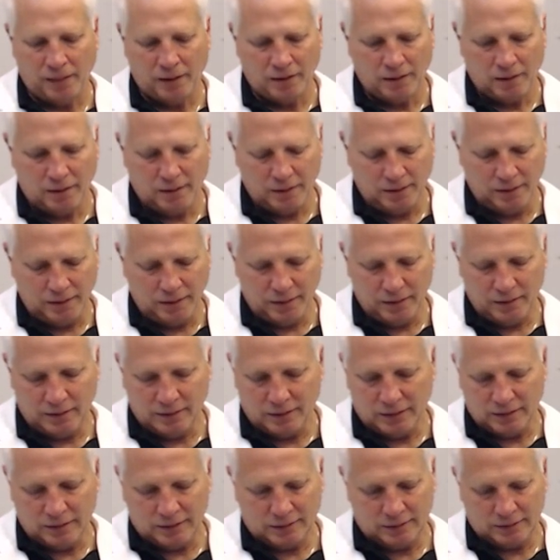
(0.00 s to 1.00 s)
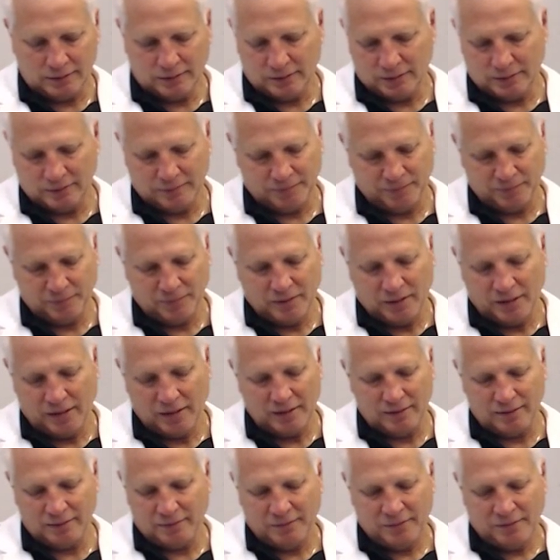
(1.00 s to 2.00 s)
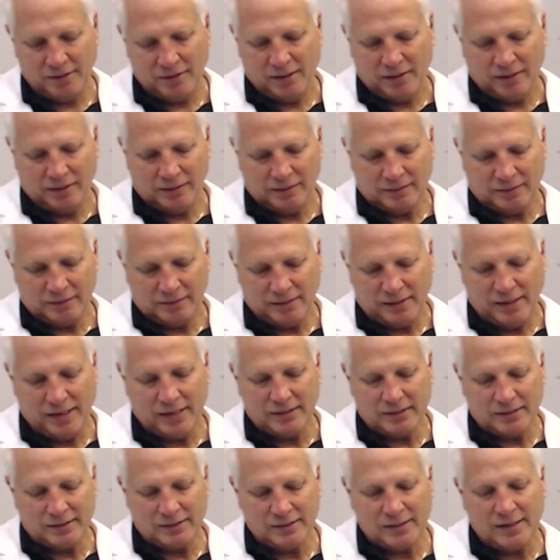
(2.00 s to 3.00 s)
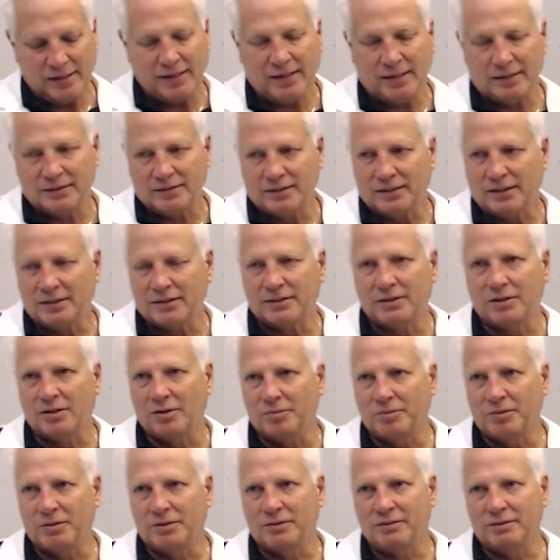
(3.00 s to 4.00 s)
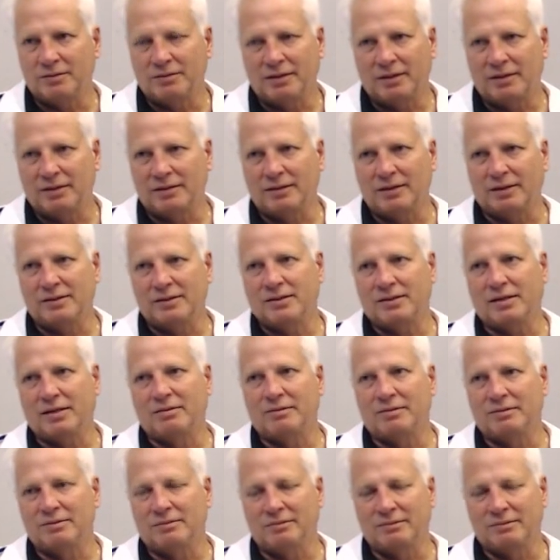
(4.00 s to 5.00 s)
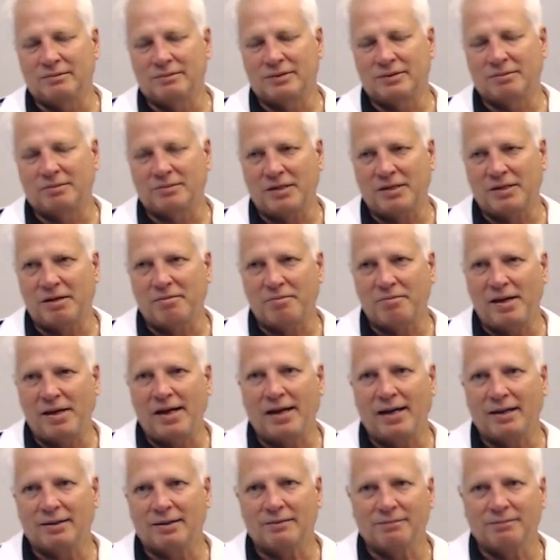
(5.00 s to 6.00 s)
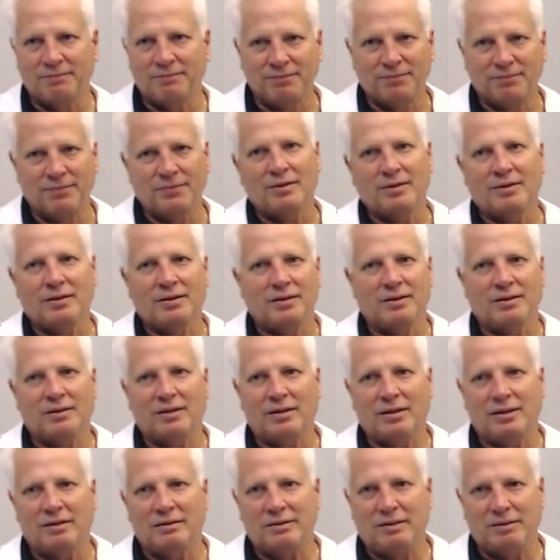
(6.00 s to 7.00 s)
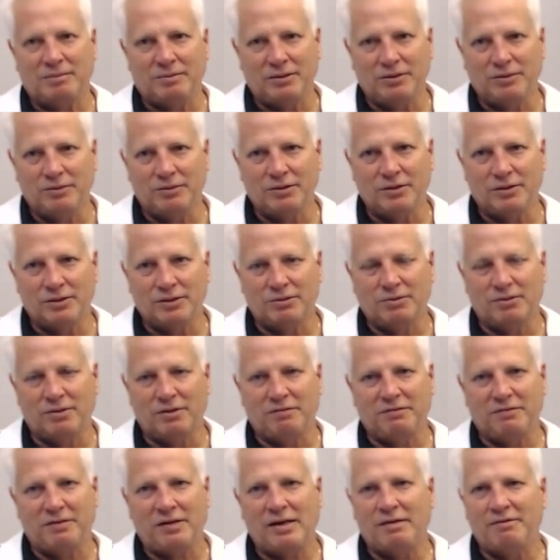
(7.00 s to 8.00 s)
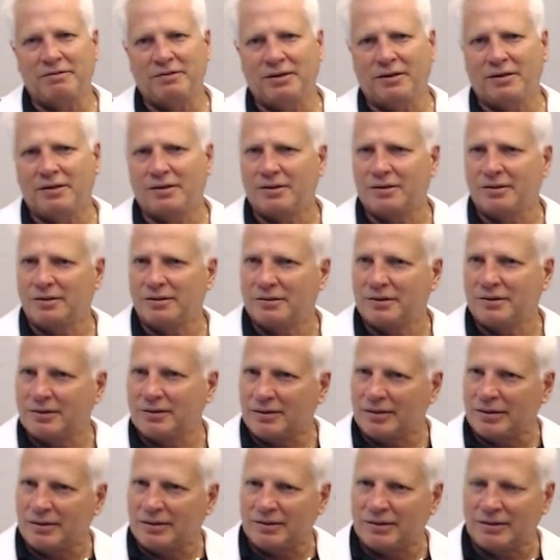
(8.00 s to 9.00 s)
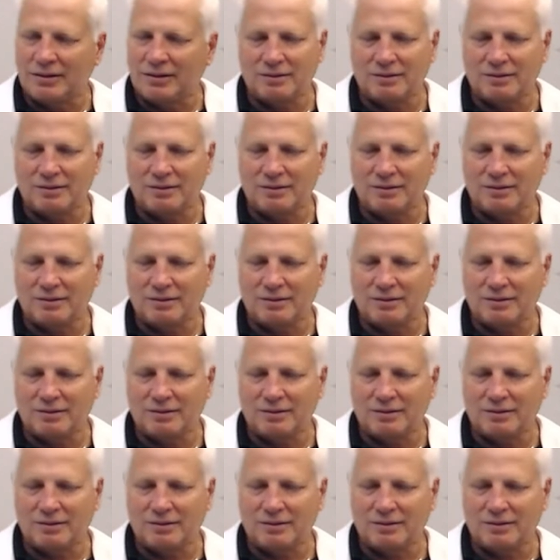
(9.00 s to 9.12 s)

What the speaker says: Yeah, that's, I hate to say I said so, but I said some time back, I've been doing this 25 years, and